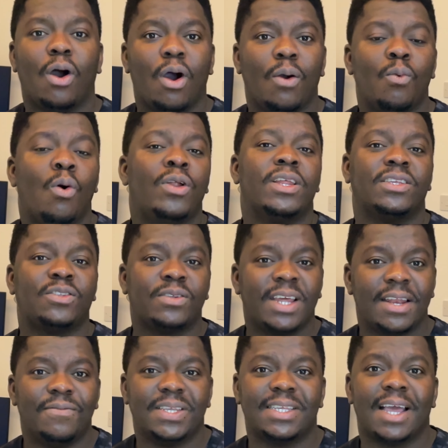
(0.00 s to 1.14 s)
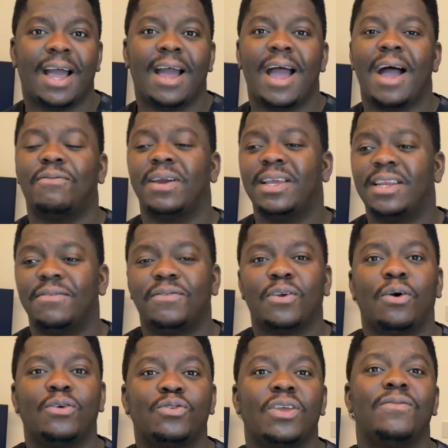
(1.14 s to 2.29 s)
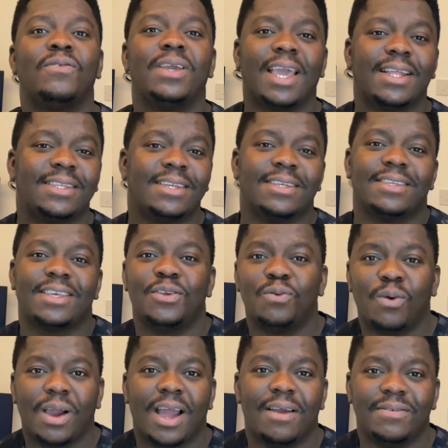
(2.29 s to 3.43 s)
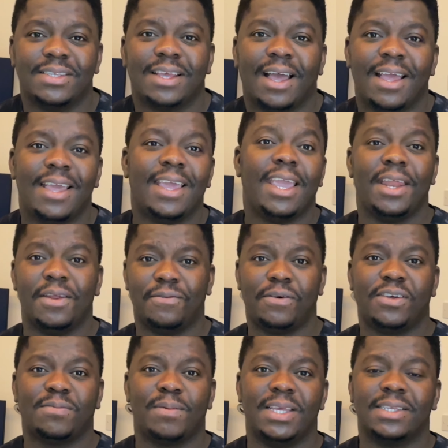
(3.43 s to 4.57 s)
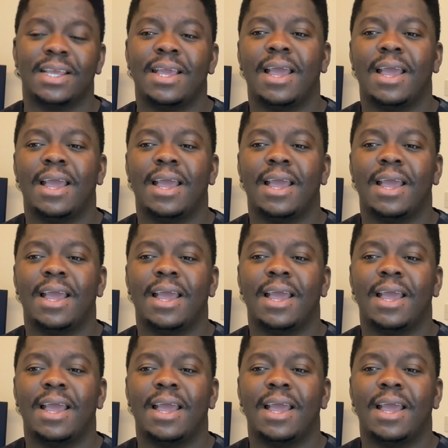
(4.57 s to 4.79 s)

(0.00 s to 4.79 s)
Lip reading: who on the student visa are finding it difficult to even get the skilled worker visa in the first place.